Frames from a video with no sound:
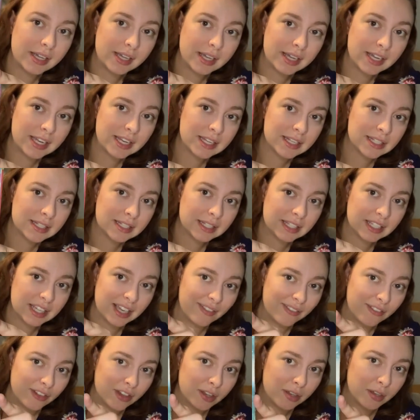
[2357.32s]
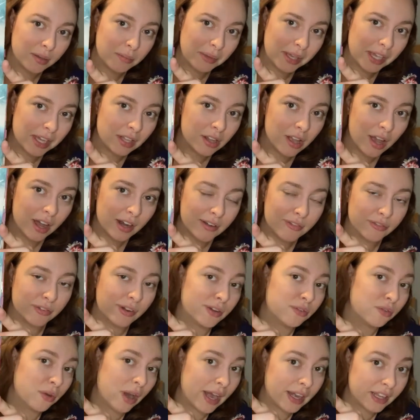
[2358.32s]
is giving me a lot of
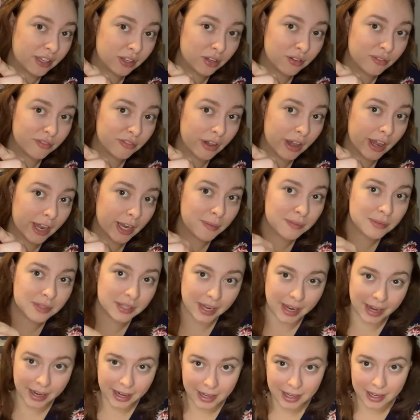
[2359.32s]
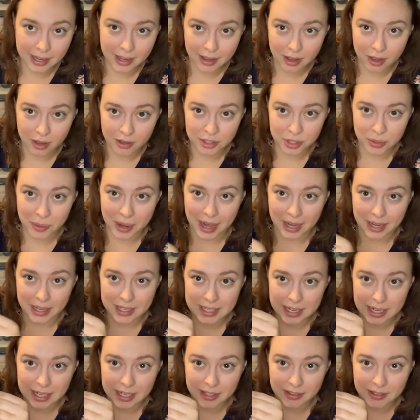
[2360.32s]
Red Riding Hood vibes. I also
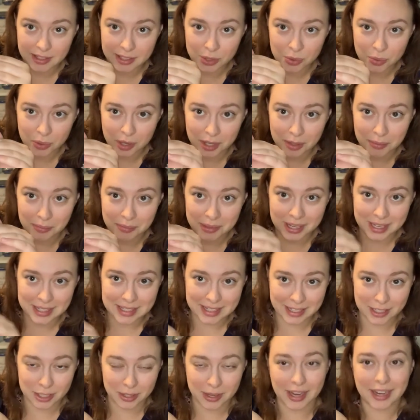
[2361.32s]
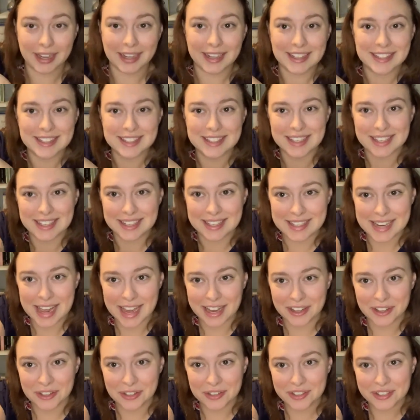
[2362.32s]
annotated this one because it's
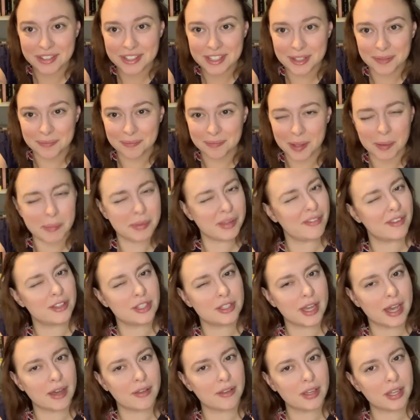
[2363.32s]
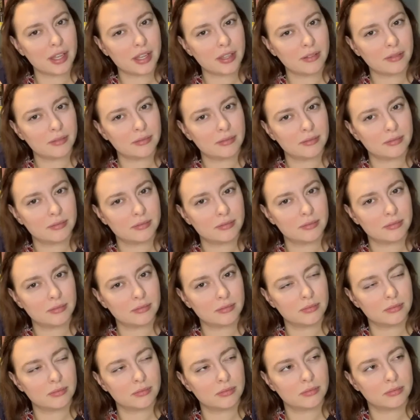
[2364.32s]
deckled. I believe that's
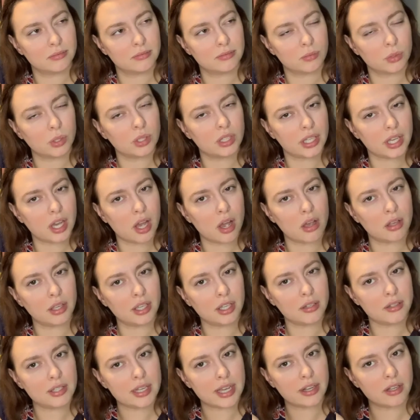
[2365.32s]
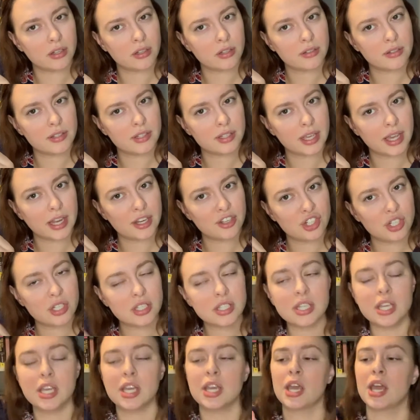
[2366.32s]
what they call it, deckled
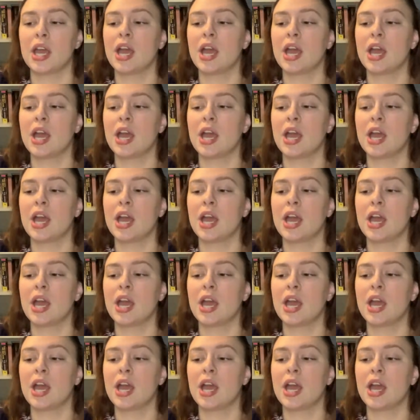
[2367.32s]
edges.